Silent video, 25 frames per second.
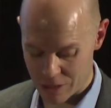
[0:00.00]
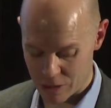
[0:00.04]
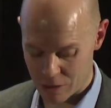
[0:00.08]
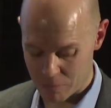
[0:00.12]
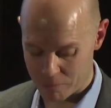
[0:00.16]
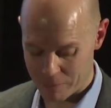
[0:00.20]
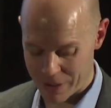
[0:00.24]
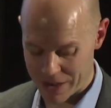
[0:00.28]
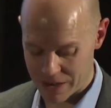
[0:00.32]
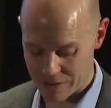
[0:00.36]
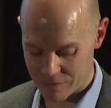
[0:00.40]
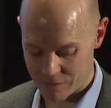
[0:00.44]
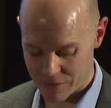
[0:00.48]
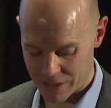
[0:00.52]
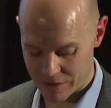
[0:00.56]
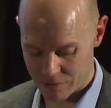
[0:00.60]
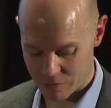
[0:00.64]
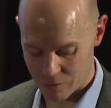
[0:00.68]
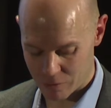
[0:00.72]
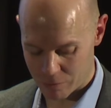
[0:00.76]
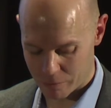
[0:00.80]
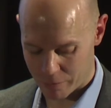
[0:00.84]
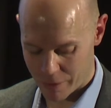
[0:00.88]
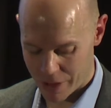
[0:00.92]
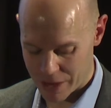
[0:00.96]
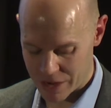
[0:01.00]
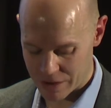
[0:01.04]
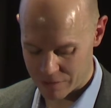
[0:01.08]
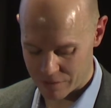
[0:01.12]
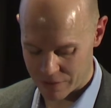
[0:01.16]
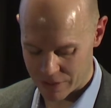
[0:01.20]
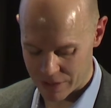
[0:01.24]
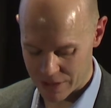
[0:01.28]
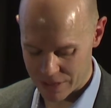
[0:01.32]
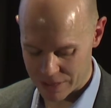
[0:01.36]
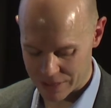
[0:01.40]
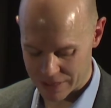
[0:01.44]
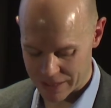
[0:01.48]
should benefit from
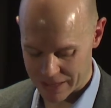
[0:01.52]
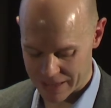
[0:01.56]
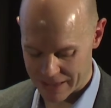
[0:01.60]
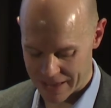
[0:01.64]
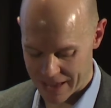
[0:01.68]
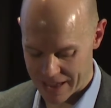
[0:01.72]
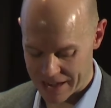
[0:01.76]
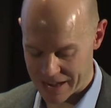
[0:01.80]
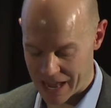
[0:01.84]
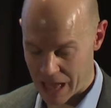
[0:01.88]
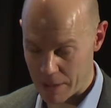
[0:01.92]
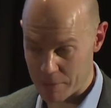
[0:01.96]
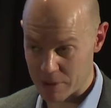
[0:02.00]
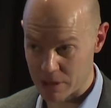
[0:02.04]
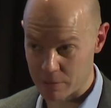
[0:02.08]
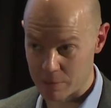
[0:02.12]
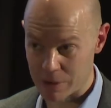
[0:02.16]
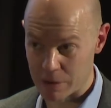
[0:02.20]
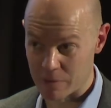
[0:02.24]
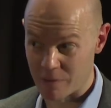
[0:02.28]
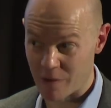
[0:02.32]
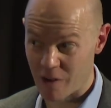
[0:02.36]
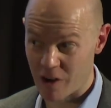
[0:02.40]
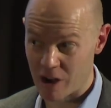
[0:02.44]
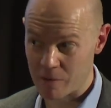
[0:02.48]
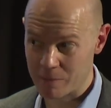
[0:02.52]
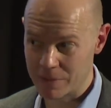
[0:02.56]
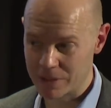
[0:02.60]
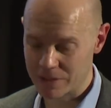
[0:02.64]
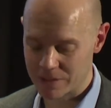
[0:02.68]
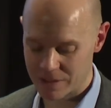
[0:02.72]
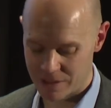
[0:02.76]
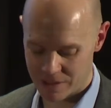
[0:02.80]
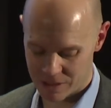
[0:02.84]
biodiversity and habitable environments.